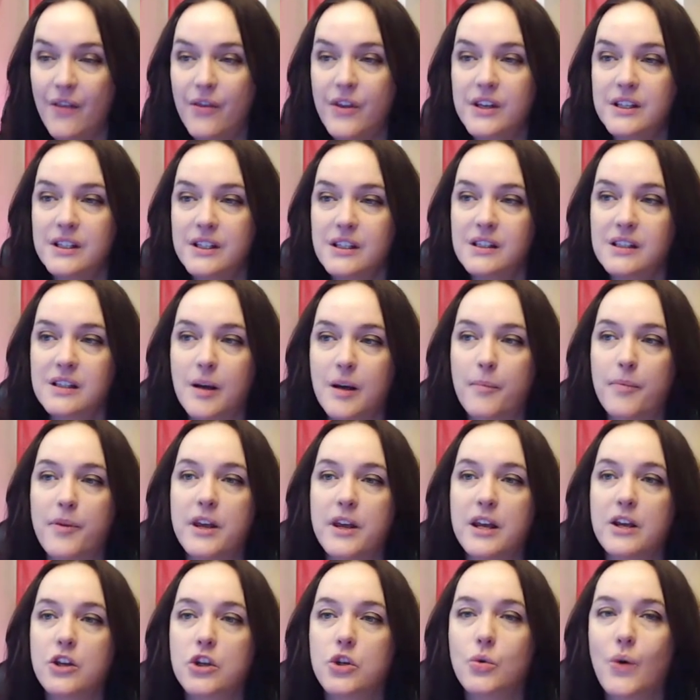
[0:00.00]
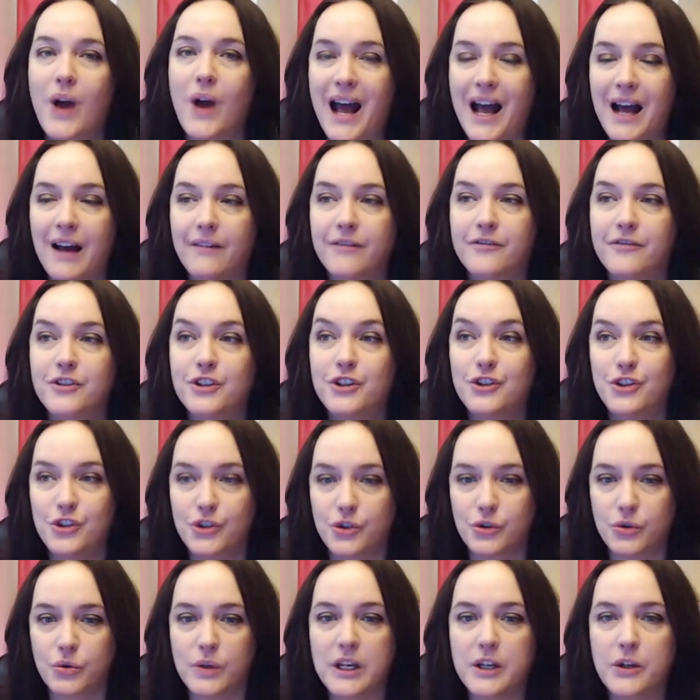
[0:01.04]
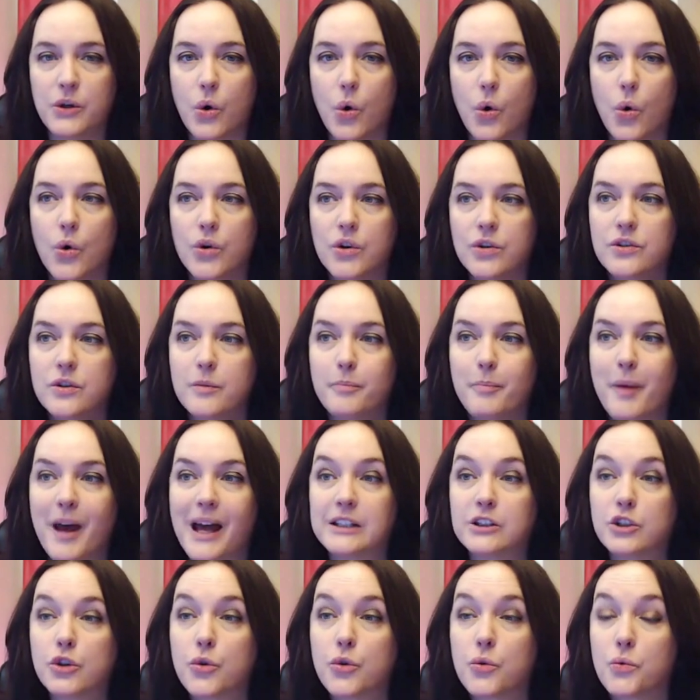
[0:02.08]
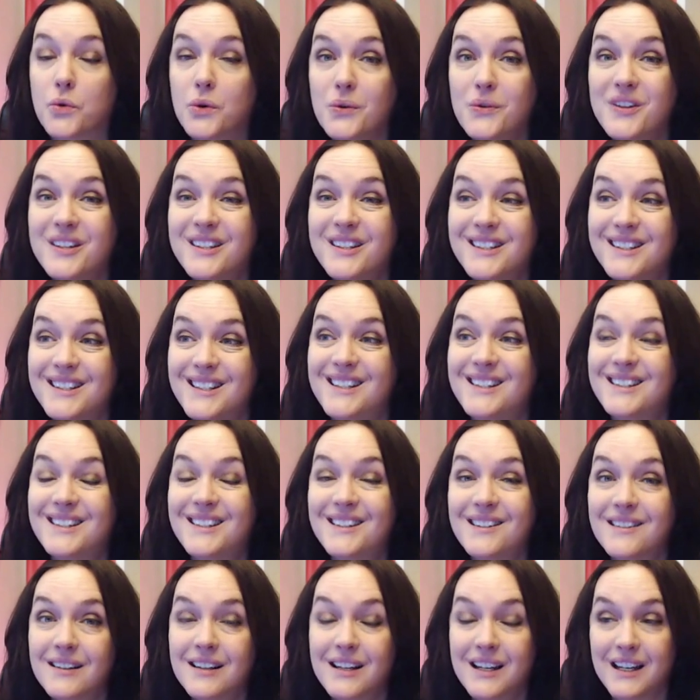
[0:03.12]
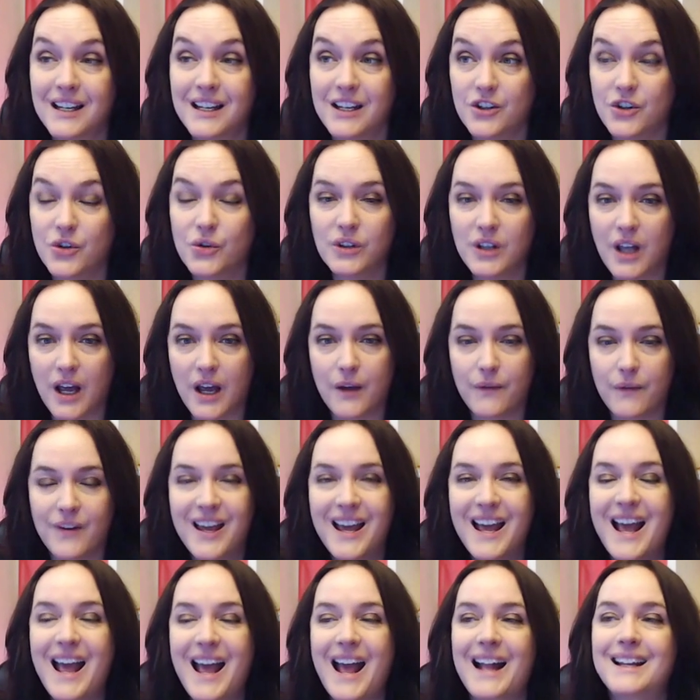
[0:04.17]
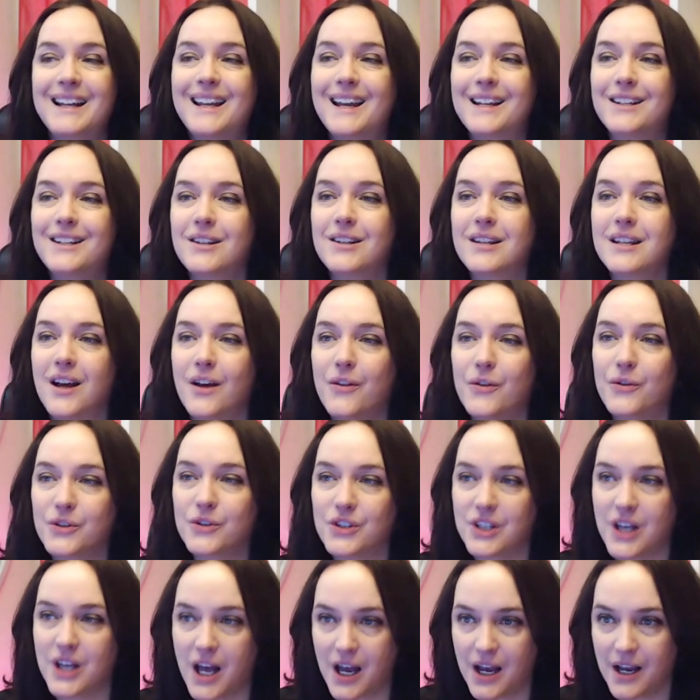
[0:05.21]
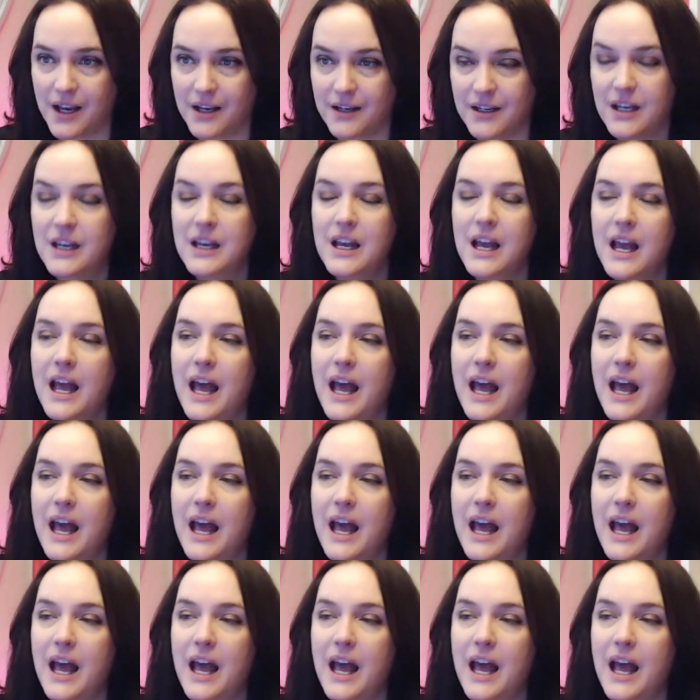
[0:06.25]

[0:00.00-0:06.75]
This is something you have to do in order to pass through this season in your life and get to the other side.